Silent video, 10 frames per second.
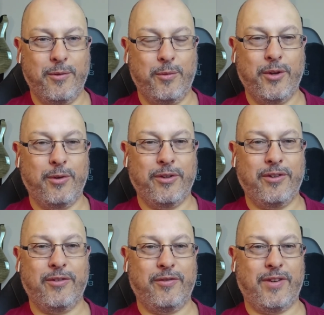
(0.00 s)
What
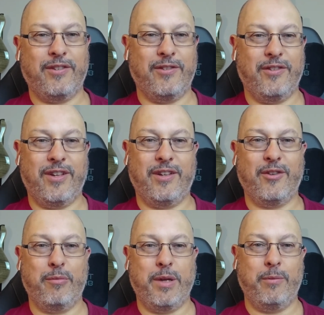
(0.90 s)
does a fractional
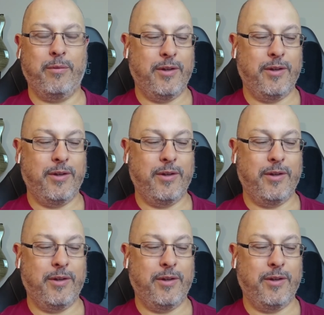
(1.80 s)
CXO mean?